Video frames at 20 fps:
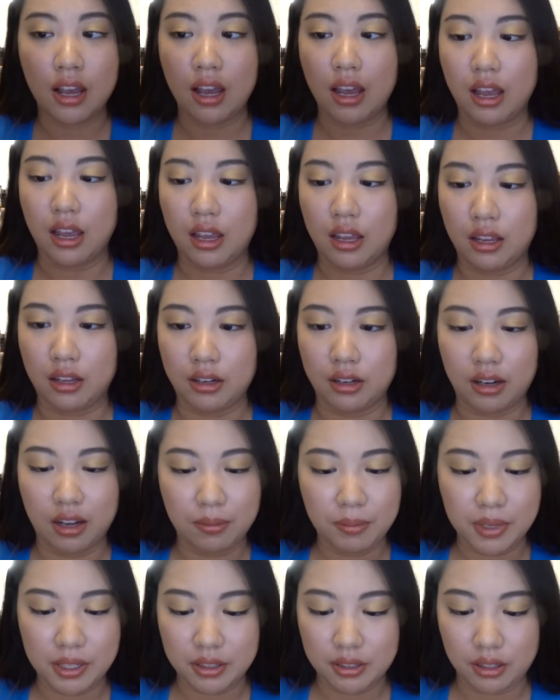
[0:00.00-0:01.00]
And
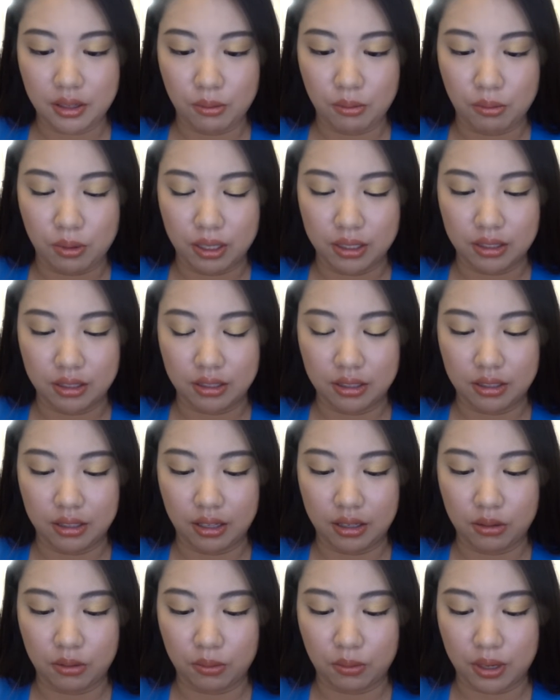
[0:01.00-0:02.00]
let me see what
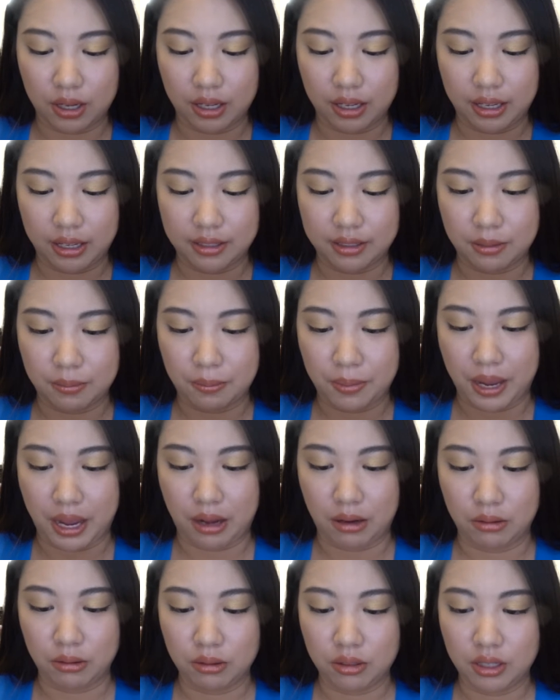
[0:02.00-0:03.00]
this one is
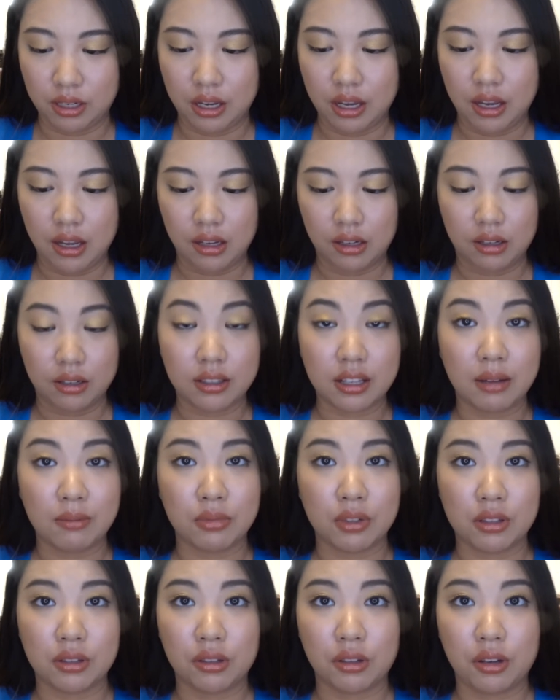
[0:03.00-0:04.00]
about because I'm
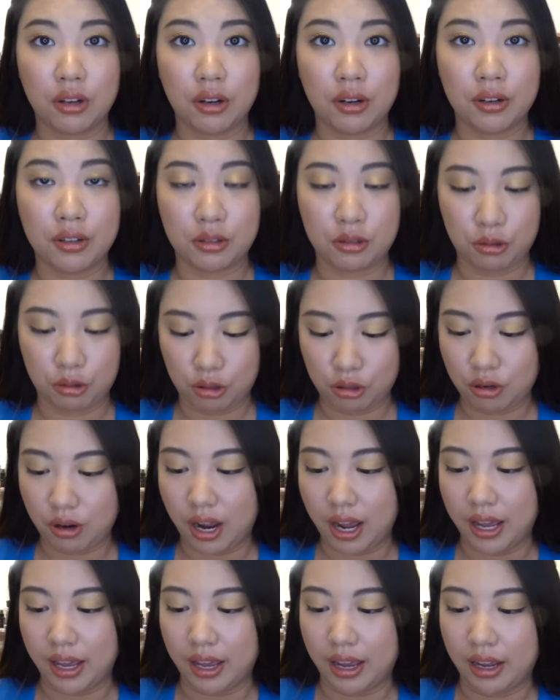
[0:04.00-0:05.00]
just curious to
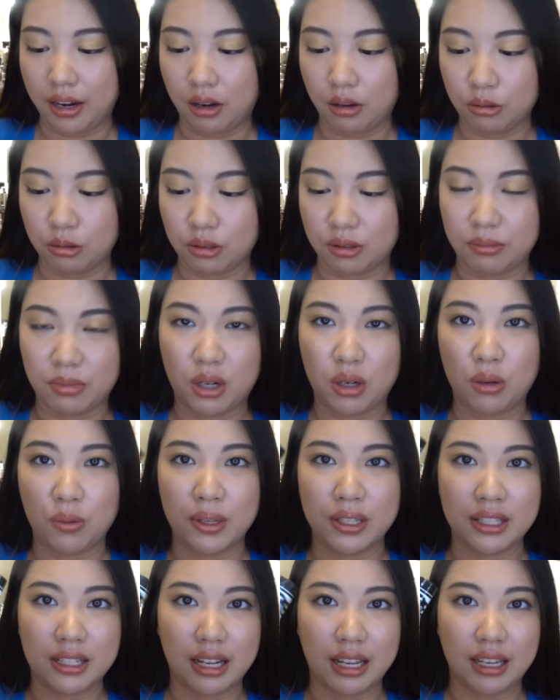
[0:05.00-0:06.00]
try. And also I'm
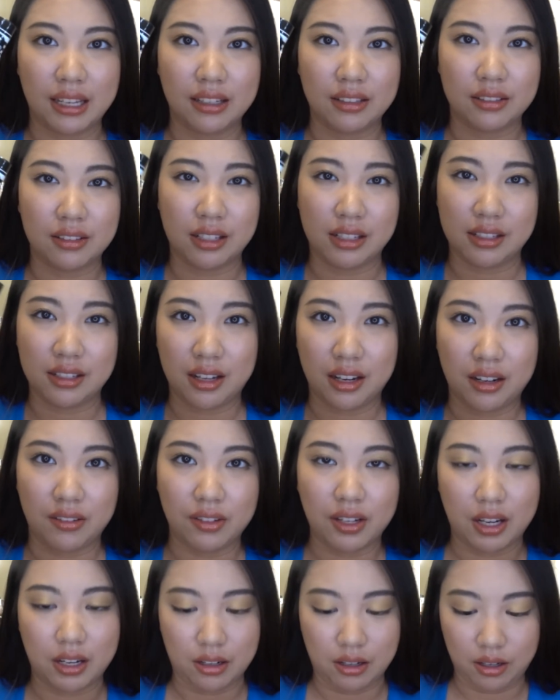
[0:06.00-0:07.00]
always like this kind
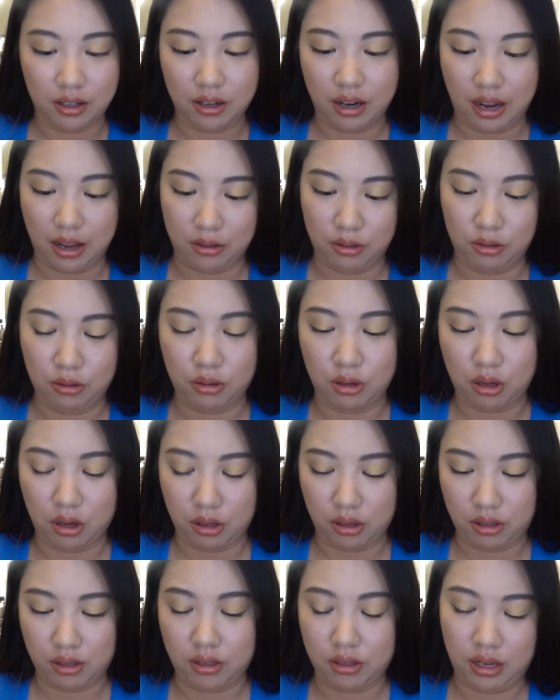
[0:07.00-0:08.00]
of color. I just
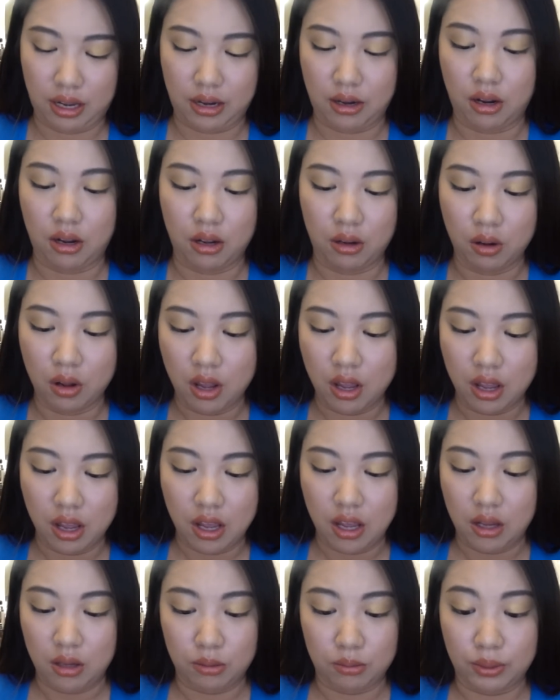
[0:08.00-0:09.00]
cannot
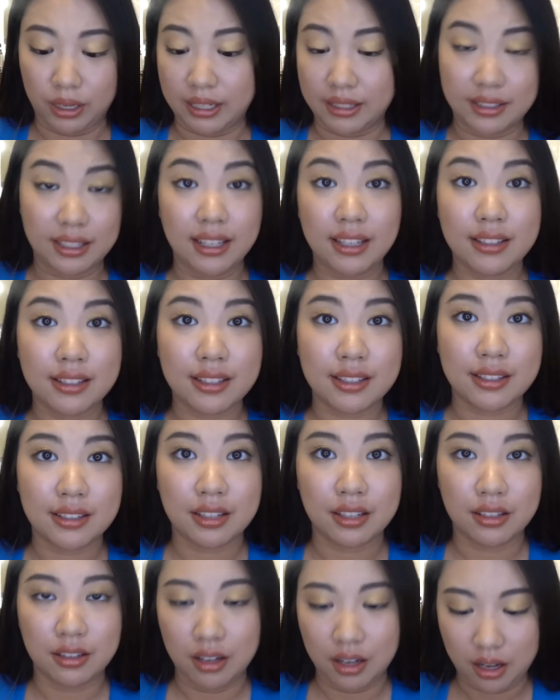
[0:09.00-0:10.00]

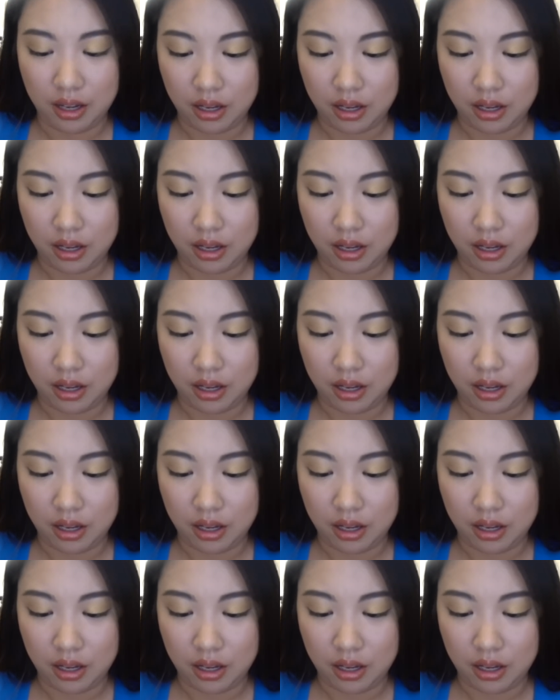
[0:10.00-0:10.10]
resist.